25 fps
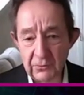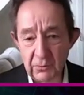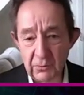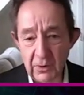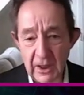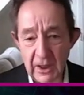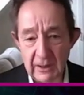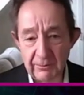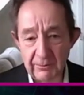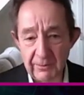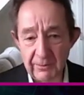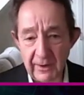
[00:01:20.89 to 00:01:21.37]

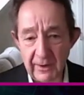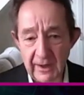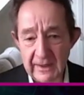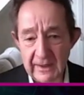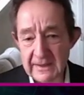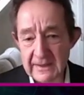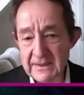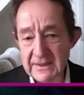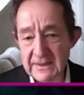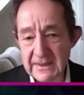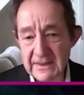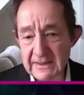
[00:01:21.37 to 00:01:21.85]

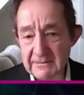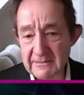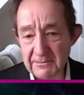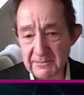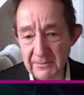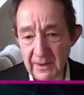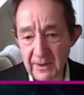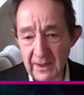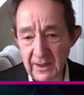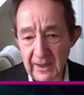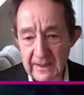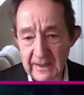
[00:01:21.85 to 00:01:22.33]
structure work
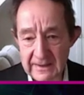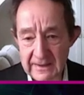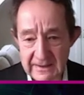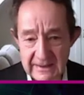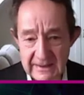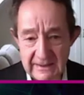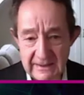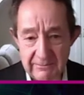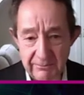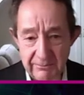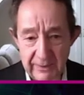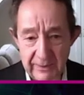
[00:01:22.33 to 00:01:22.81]
by
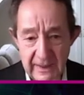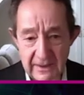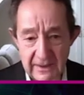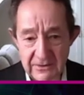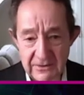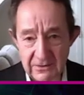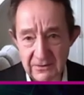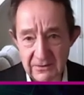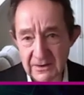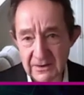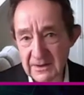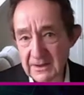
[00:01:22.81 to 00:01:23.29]

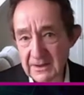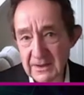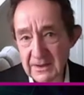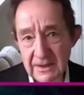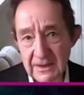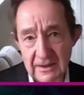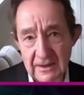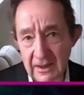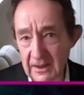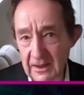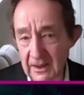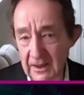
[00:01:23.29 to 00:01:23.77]
DeepMind,
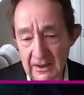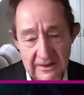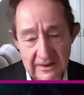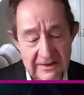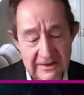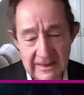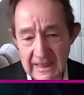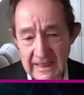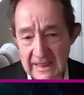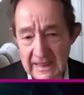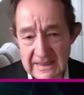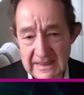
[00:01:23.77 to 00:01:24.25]
impact
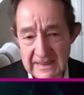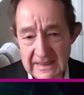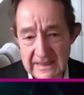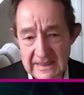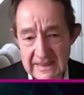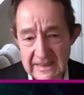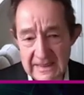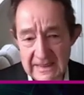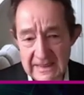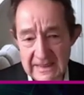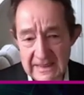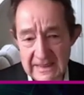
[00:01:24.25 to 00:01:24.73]
on
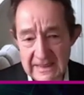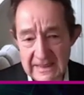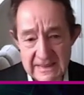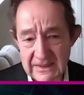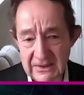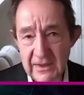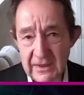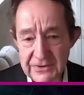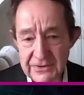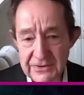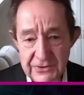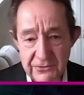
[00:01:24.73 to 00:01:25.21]

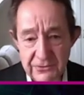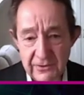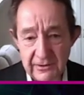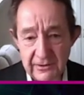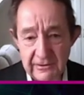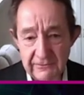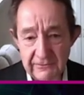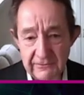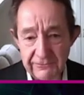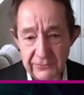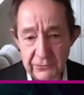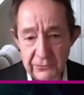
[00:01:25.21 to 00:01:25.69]

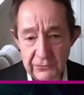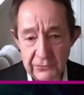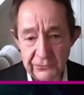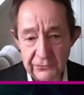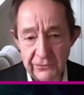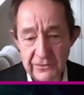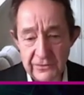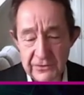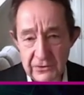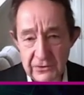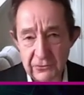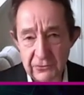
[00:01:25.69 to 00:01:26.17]
cancers,
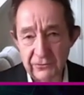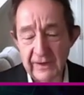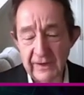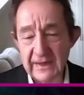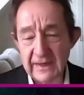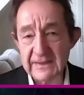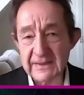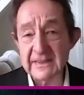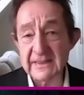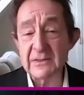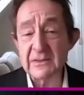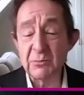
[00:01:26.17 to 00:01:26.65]
nuclear
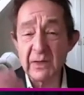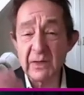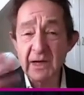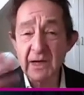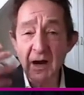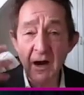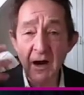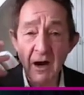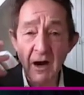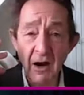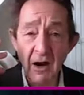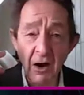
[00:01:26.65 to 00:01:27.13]
fusion, new
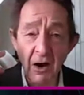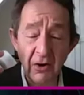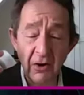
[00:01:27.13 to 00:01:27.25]
vaccines.